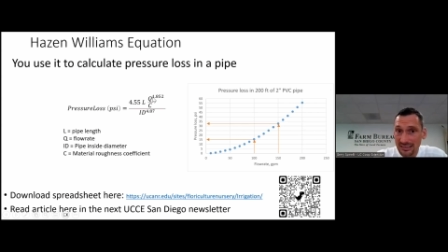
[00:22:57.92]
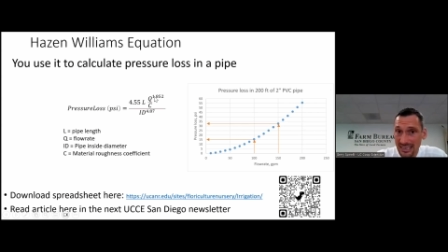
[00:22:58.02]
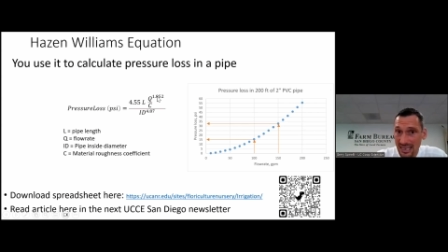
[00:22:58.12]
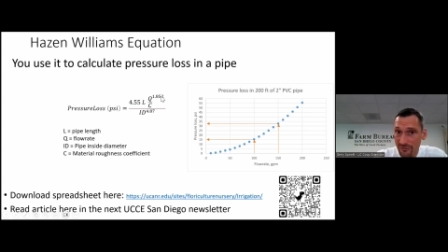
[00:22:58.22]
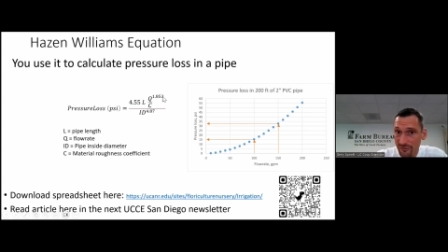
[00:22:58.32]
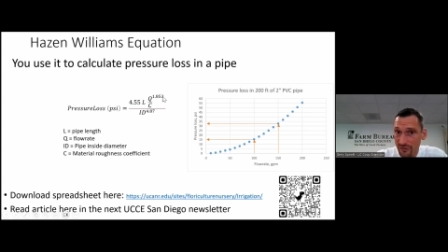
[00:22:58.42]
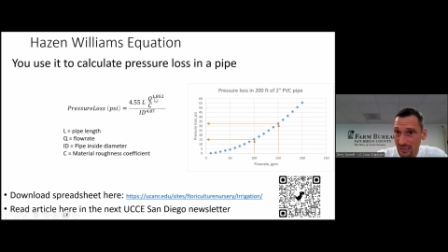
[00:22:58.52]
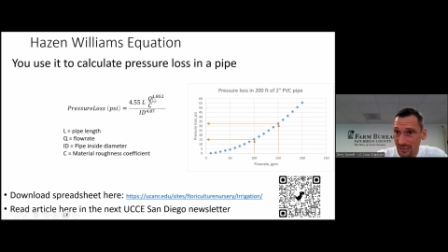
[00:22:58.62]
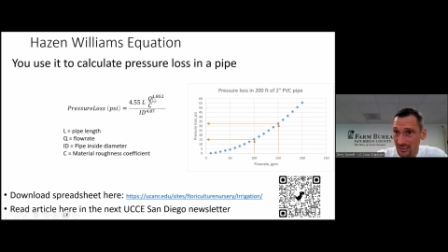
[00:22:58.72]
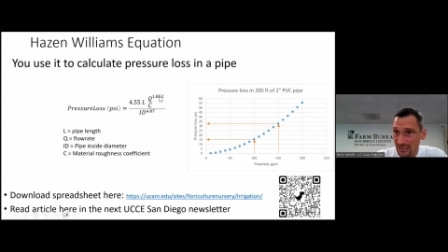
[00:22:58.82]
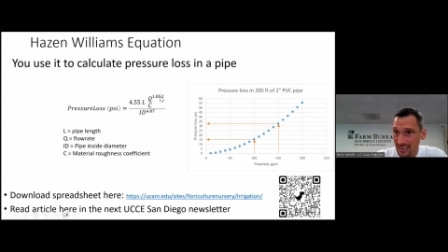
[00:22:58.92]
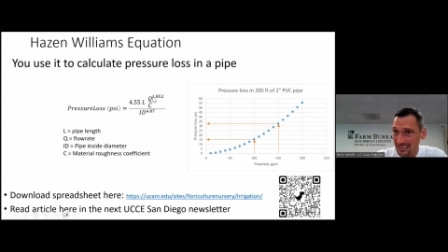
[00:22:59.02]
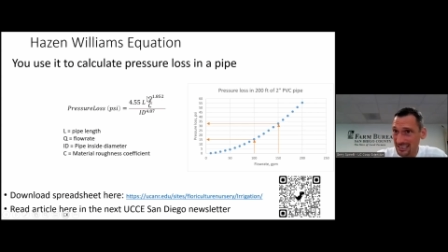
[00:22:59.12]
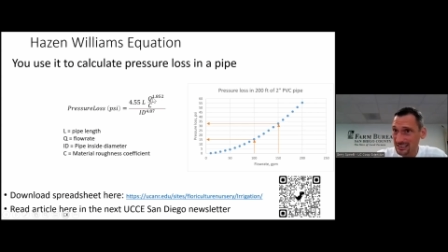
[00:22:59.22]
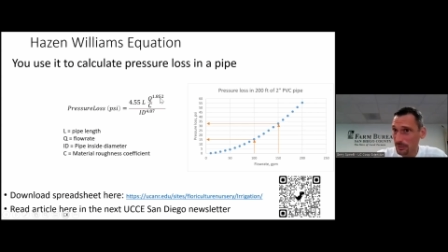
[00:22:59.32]
that they have it has
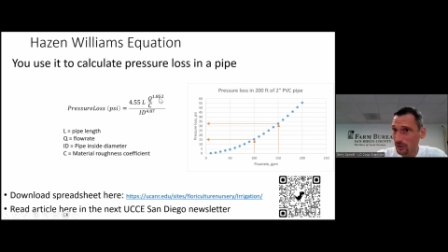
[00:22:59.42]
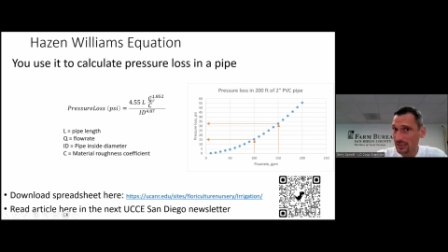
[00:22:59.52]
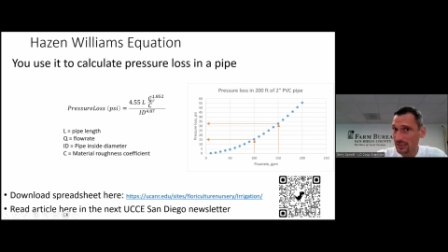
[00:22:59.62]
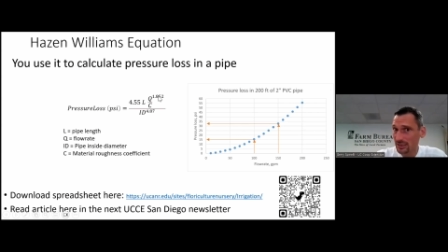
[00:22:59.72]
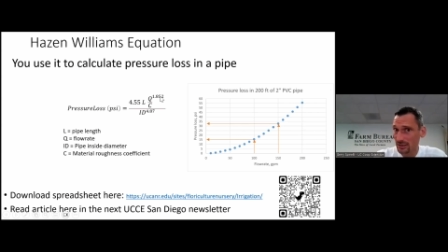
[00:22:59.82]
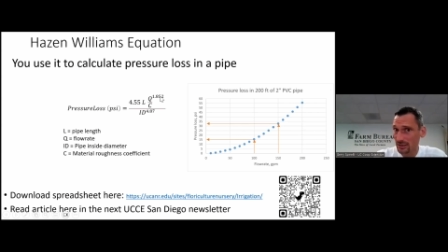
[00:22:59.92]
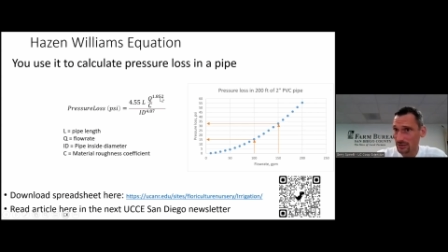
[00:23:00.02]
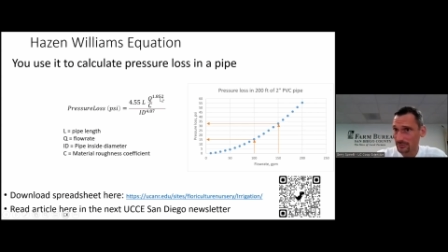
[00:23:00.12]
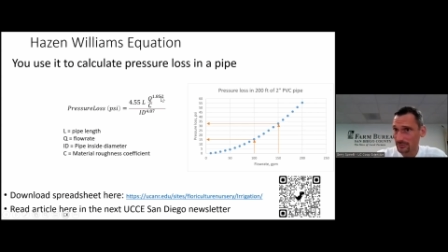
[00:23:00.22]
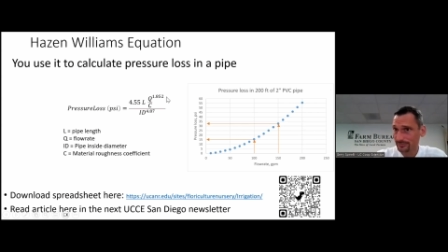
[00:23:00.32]
an exponent here